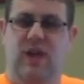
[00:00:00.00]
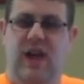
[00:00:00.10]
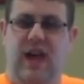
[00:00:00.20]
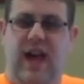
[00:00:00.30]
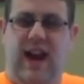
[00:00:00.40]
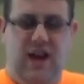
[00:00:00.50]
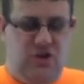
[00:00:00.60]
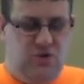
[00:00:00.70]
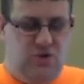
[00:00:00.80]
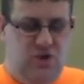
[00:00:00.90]
And as
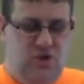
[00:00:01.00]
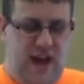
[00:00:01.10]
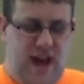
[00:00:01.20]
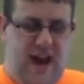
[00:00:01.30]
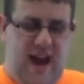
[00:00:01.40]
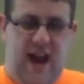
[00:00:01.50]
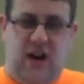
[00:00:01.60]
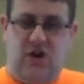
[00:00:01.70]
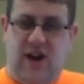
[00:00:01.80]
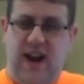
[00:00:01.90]
you do that, it
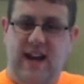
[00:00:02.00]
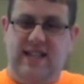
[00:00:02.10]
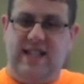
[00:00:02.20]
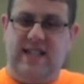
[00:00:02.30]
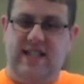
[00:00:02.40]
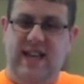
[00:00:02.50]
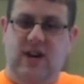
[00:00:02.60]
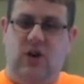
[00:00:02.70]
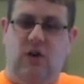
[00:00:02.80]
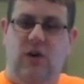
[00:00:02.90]
creates this thing
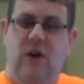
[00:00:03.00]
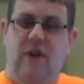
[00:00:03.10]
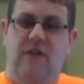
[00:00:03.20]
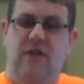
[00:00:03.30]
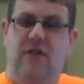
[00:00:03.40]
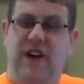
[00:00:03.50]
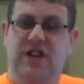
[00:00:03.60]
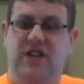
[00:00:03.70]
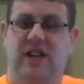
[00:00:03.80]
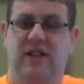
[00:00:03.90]
called
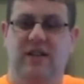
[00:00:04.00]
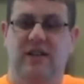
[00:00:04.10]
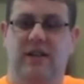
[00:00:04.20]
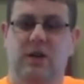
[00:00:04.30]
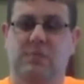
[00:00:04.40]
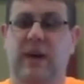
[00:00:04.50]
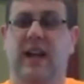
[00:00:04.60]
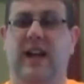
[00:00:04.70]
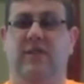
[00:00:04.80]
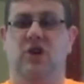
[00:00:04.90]
friction. It'd be
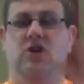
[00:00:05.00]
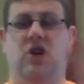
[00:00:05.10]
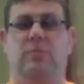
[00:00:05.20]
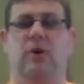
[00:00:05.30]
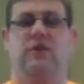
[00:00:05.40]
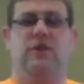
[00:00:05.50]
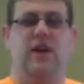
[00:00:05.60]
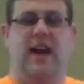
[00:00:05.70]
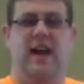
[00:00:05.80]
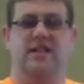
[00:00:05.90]
like if you took both of your
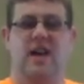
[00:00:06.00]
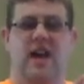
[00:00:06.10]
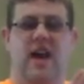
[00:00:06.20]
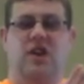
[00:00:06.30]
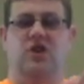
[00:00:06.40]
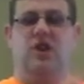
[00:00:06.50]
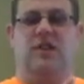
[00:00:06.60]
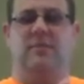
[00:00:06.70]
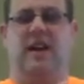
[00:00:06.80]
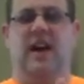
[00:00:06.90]
hands and you took
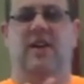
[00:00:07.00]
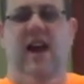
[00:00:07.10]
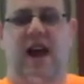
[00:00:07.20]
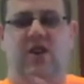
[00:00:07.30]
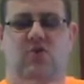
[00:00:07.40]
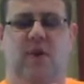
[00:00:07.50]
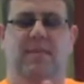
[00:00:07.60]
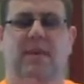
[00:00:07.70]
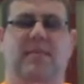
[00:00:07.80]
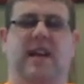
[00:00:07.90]
them together and you rub
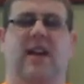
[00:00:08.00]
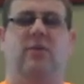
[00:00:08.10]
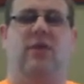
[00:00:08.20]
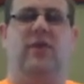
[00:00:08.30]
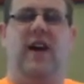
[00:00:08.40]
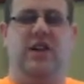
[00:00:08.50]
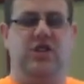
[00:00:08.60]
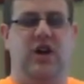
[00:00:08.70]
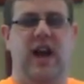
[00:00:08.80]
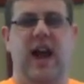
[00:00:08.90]
them together real fast,
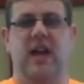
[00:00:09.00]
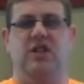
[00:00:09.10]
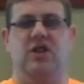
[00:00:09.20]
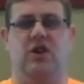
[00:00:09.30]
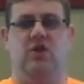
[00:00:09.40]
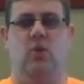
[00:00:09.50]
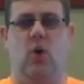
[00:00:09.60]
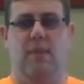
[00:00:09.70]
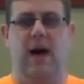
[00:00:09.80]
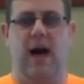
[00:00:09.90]
your hands start to
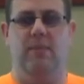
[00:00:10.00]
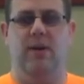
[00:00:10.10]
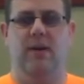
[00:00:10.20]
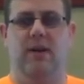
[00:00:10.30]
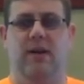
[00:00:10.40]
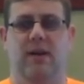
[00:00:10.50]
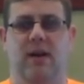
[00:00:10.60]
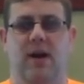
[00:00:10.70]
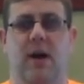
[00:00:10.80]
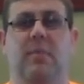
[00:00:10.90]
warm up
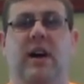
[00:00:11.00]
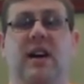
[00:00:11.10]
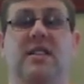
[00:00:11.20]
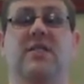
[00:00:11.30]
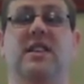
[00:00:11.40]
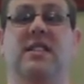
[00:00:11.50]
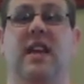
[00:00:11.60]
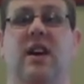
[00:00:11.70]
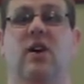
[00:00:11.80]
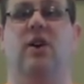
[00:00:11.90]
because of this
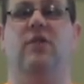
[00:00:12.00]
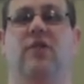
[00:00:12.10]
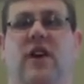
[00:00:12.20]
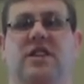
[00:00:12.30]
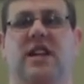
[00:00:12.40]
thing called friction.